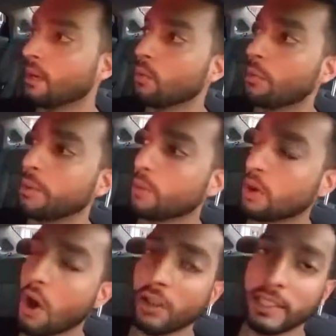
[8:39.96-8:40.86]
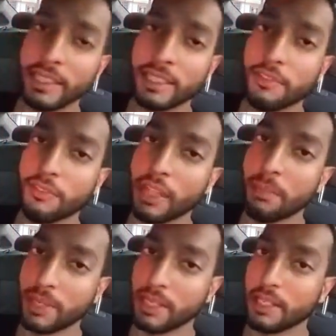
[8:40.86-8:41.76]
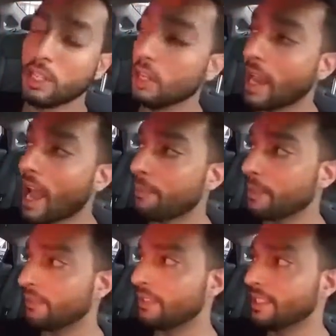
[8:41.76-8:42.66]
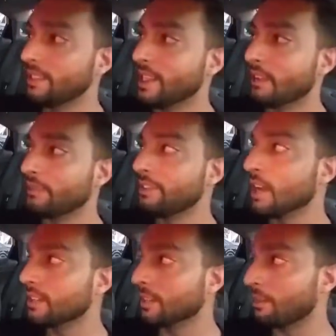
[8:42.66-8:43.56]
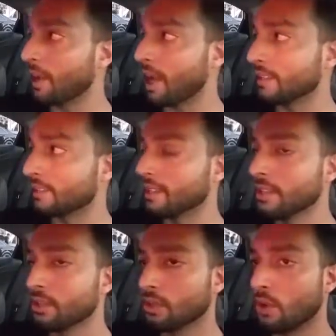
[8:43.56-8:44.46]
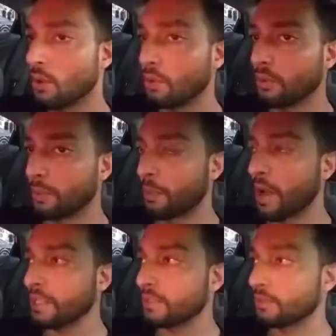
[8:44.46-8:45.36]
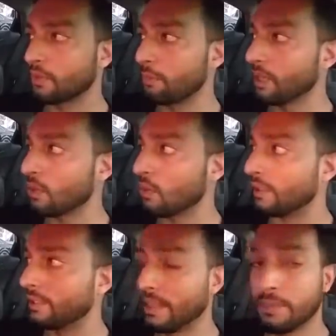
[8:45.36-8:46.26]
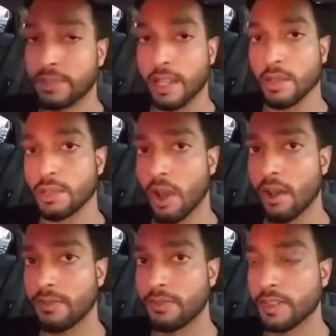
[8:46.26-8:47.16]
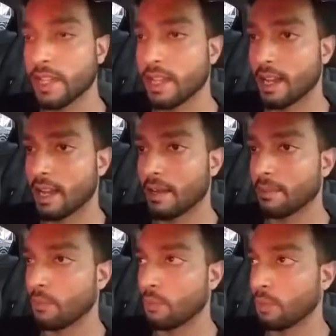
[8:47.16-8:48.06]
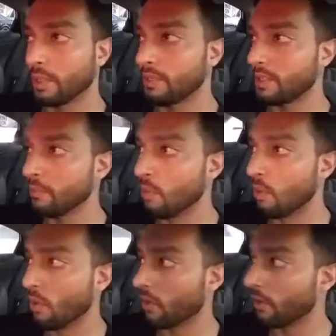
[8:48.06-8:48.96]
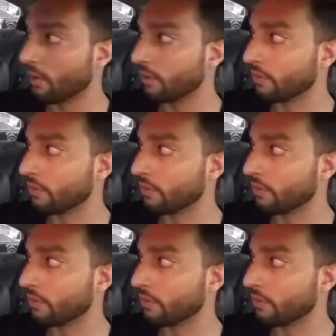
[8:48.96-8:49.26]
what people are calling the flippening could happen if the ETF doesn't pass. So the price for Bitcoin dips, sells off. We see more